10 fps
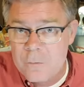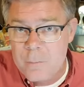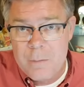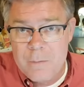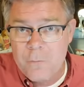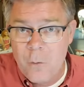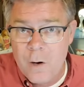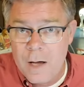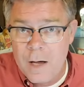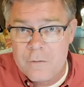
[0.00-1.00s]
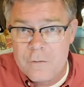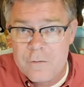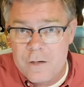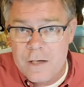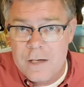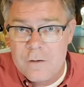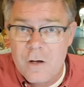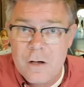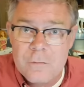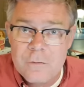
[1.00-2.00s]
maybe four ounces each
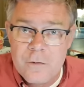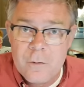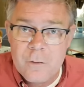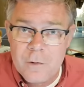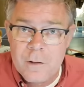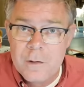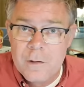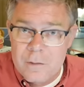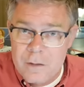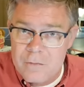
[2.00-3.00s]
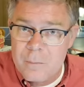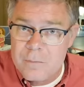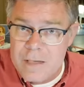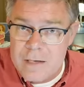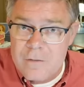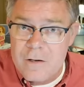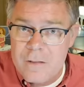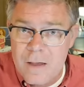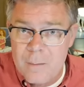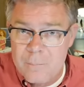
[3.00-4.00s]
of silver because I'm teaching
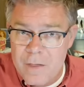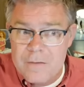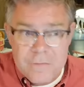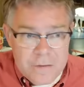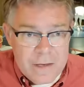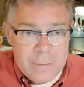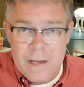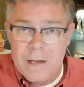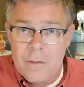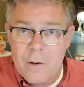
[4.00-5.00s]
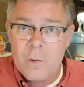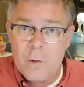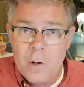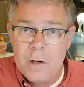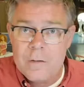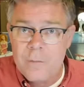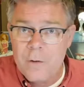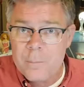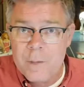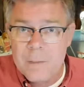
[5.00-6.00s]
them. They see me, they're learning
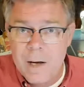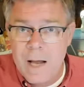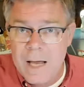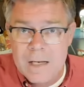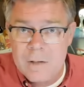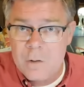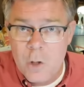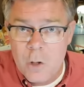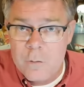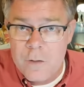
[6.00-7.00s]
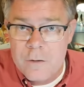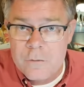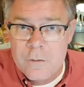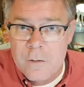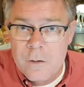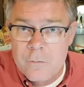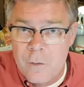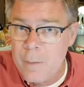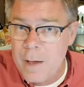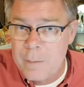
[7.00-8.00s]
from me. But I didn't learn this
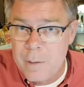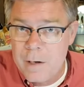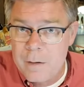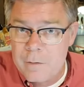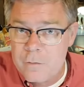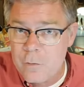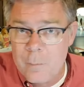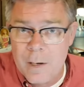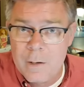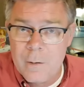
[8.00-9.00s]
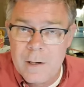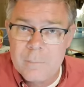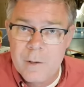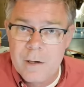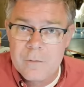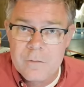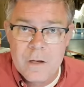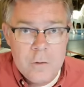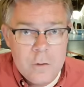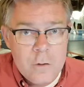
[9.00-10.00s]
from my parents or my grandparents.
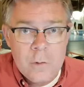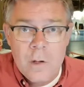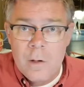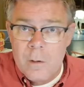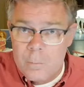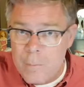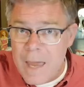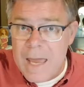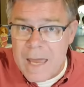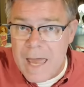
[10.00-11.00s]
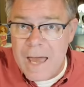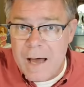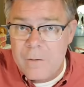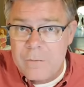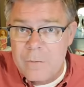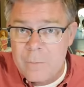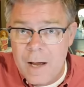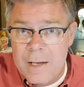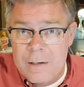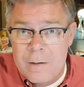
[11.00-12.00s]
And you may have,
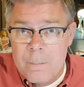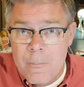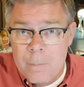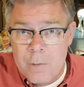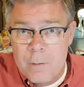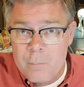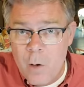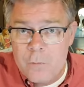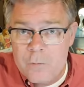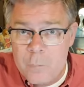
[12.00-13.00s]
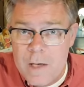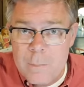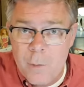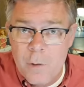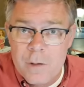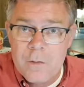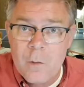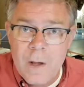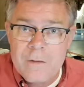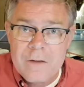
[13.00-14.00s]
right? But most people in the
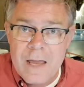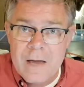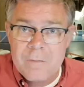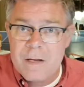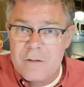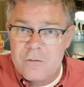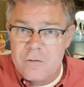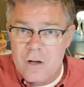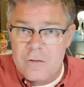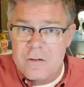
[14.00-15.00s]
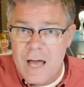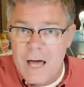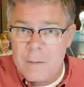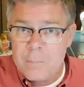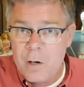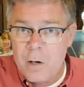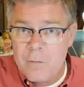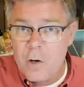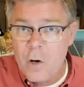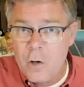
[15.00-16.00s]
West haven't. It's just not part of
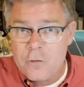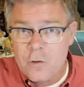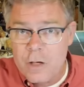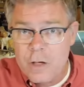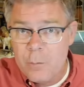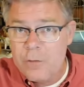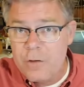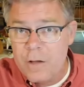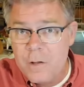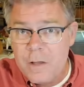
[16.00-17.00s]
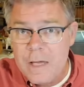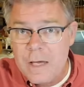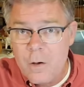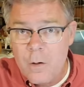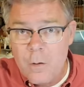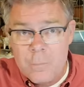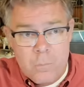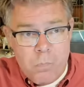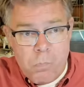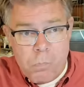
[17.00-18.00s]
our culture. It was illegal
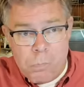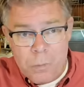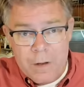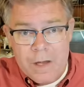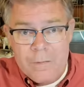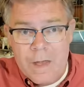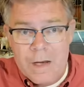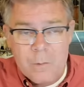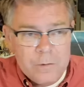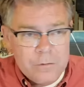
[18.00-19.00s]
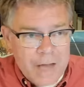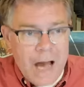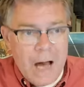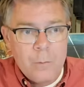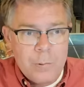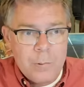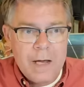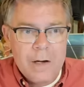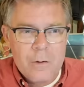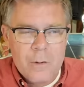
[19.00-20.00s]
and then it was
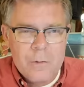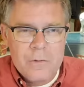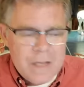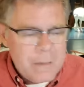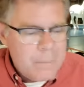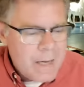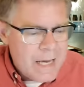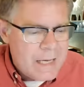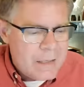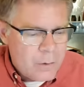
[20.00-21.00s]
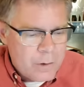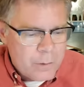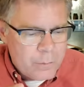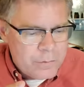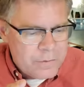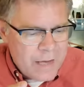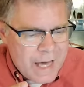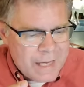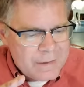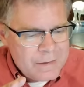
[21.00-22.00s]
downplayed or it was demeaned or it was not